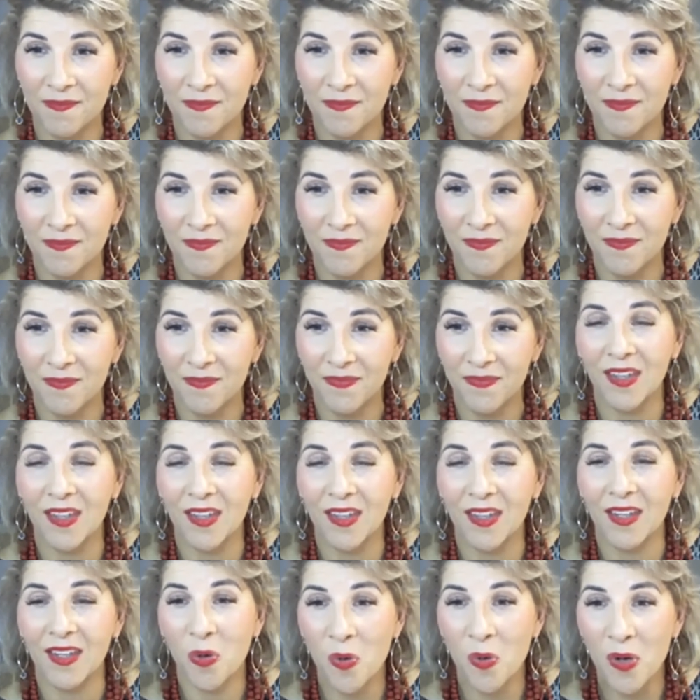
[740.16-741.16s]
Quitting
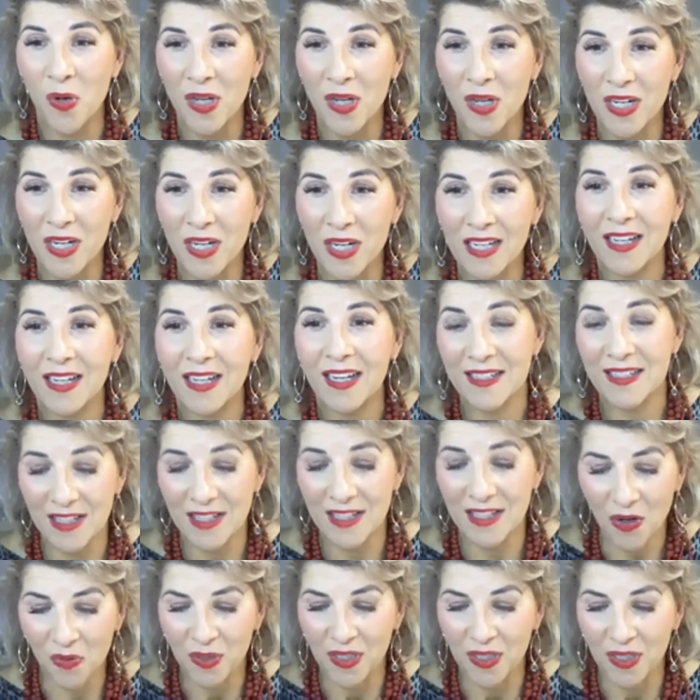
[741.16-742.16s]
is the only
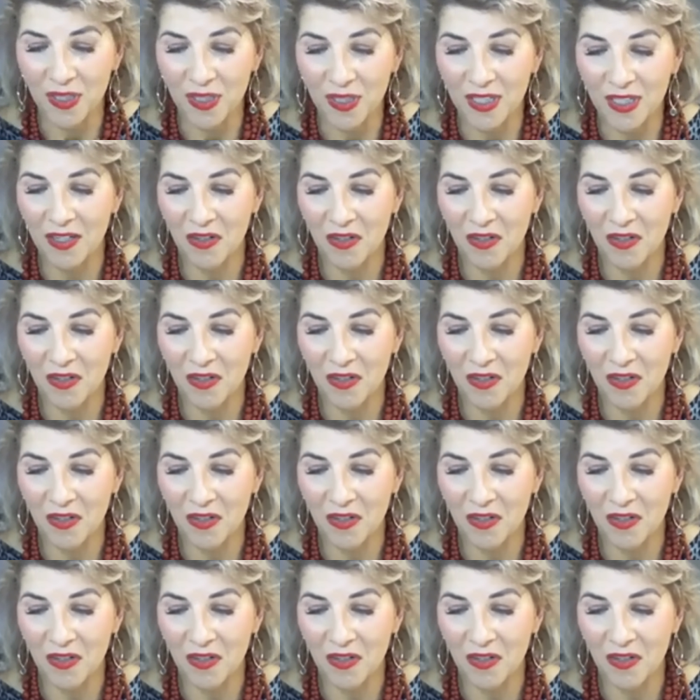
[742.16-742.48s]
failure.